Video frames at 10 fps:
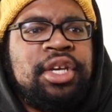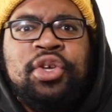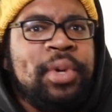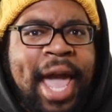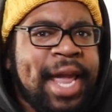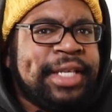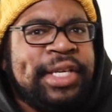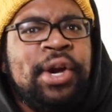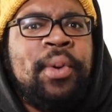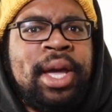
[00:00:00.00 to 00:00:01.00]
You can't
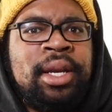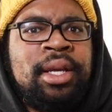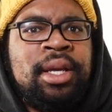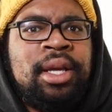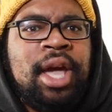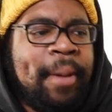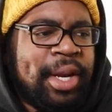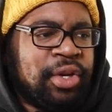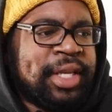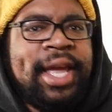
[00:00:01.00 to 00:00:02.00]
do it. I
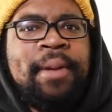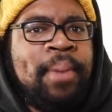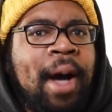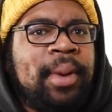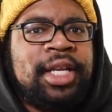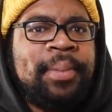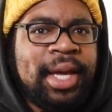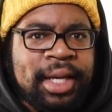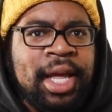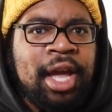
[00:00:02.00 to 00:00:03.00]
mean, you'll say it in public to be
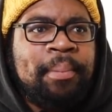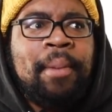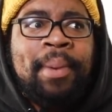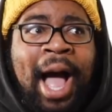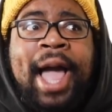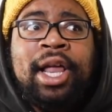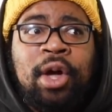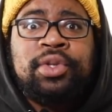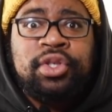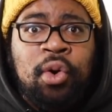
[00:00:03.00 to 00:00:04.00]
a dick, but behind
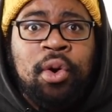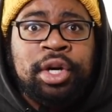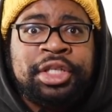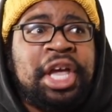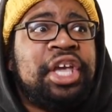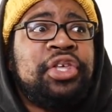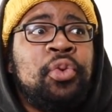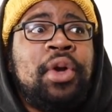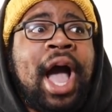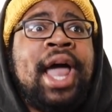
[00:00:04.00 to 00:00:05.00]
closed doors,
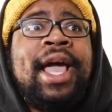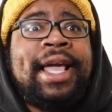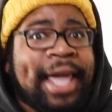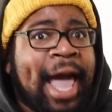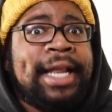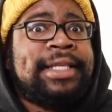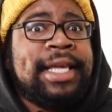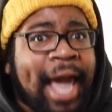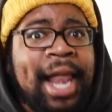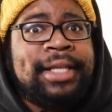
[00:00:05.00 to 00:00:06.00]
you got gallons
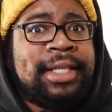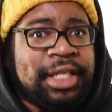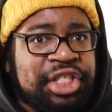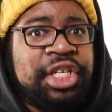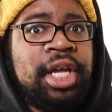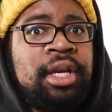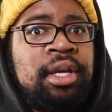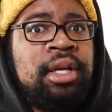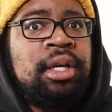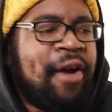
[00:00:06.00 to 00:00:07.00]
and gallons of this shit.
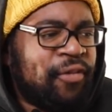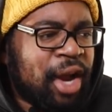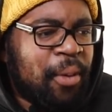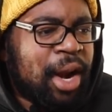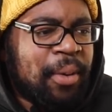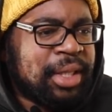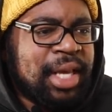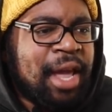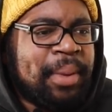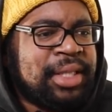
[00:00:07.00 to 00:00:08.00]
I forgot what I was
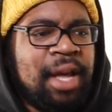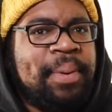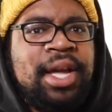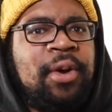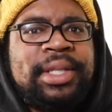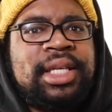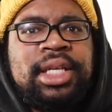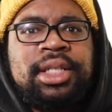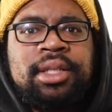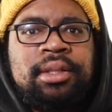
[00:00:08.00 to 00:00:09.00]
saying, but Tampico is
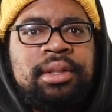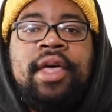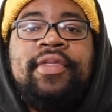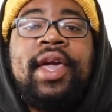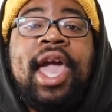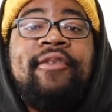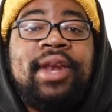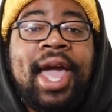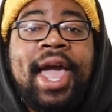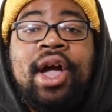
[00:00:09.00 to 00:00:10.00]
delicious. They gave
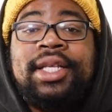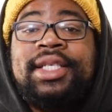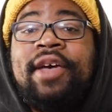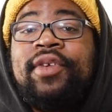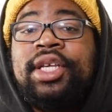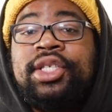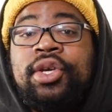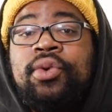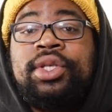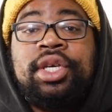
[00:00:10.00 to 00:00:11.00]
an Aeon
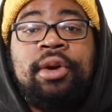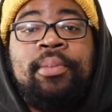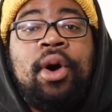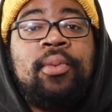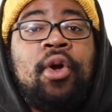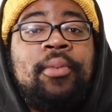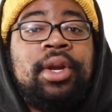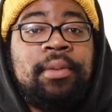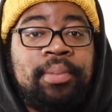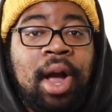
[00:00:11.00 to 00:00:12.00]
72 to your boy
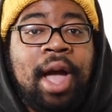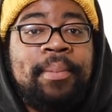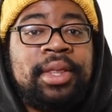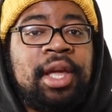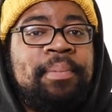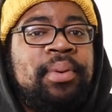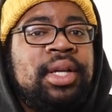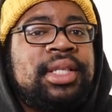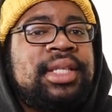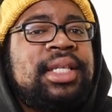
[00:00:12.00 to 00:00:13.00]
Roman Abrate, but they
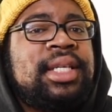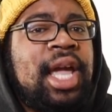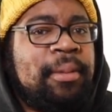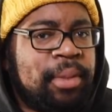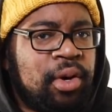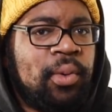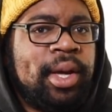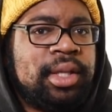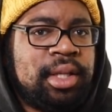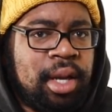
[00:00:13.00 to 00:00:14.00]
put 68 mil
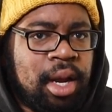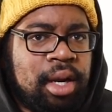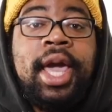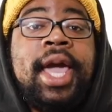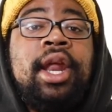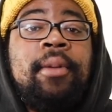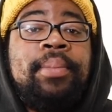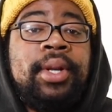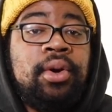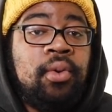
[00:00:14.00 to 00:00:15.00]
wheels in there. In a
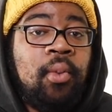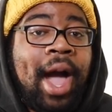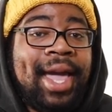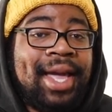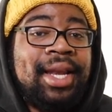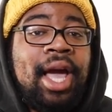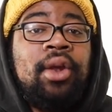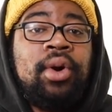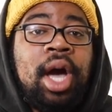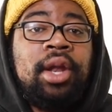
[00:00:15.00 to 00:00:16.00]
blue, white, and
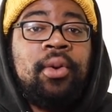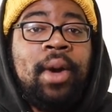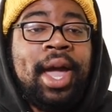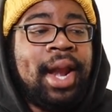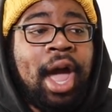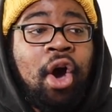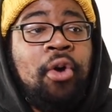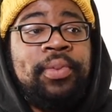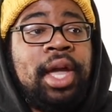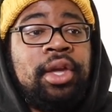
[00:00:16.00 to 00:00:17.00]
yellow colorway, and I
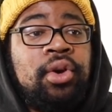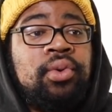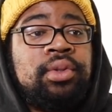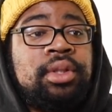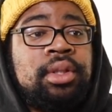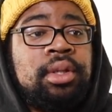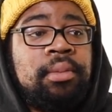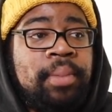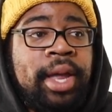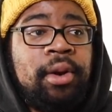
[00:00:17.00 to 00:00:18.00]
hope they used
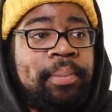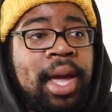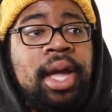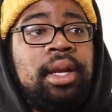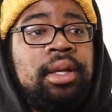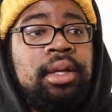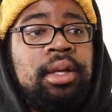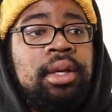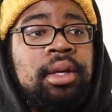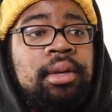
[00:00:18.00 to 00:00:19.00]
better paint
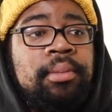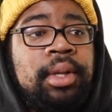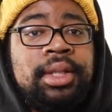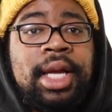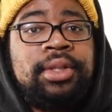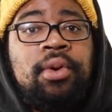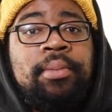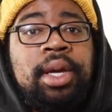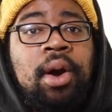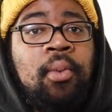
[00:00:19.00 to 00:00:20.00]
because that's gonna
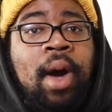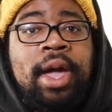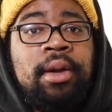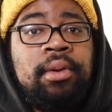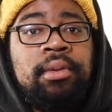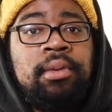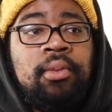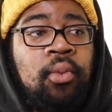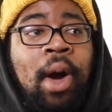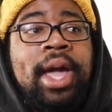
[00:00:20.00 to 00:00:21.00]
be a white,
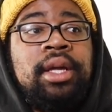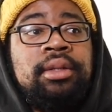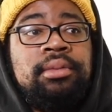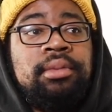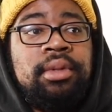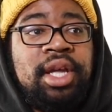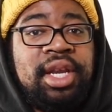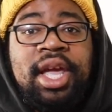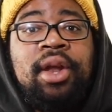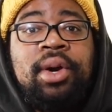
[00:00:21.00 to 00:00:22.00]
white,
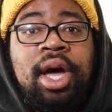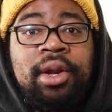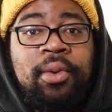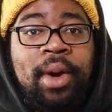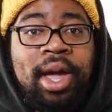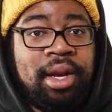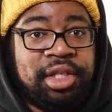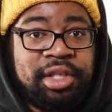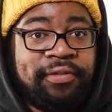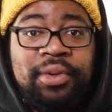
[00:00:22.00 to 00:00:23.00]
and yellow colorway in
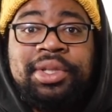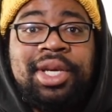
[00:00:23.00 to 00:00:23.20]
just a few